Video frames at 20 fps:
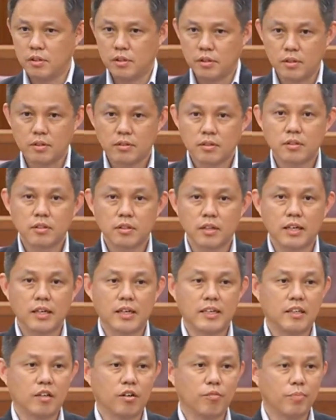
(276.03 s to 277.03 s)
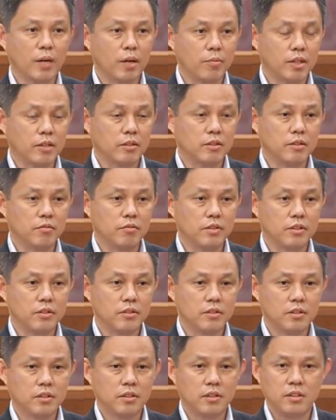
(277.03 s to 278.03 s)
This is the kind of public
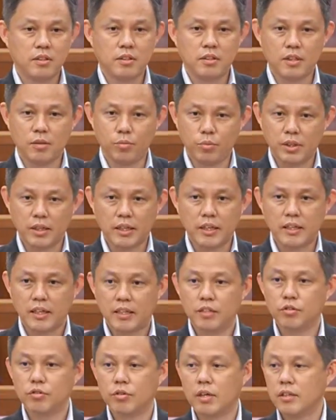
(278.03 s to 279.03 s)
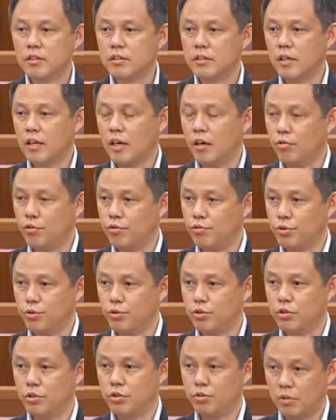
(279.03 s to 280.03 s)
service that we can entrust our
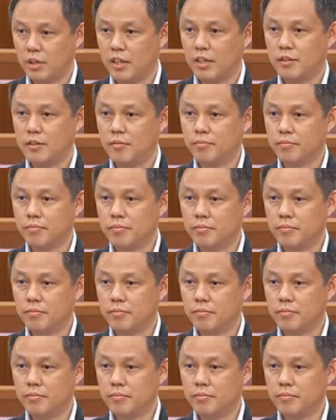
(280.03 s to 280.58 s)
future together.